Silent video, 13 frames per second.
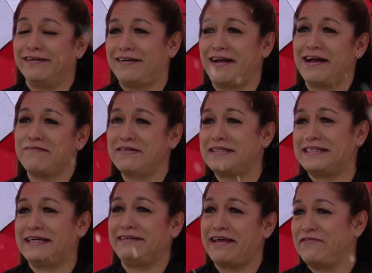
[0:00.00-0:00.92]
I want to
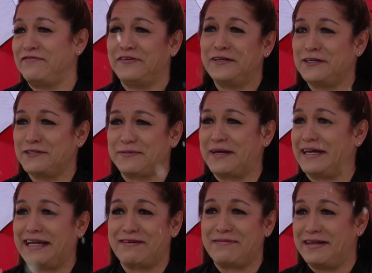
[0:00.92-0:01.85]
say left field,
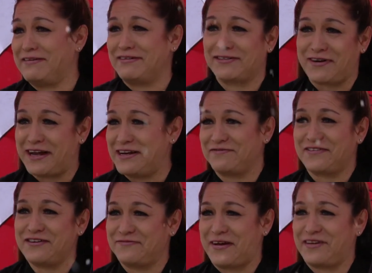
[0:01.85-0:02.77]
but I mean, it was right in
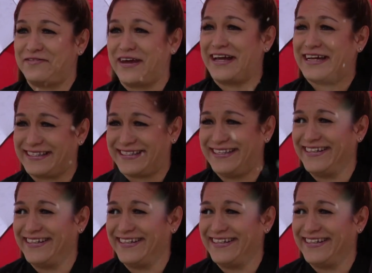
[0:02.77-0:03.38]
front of my face.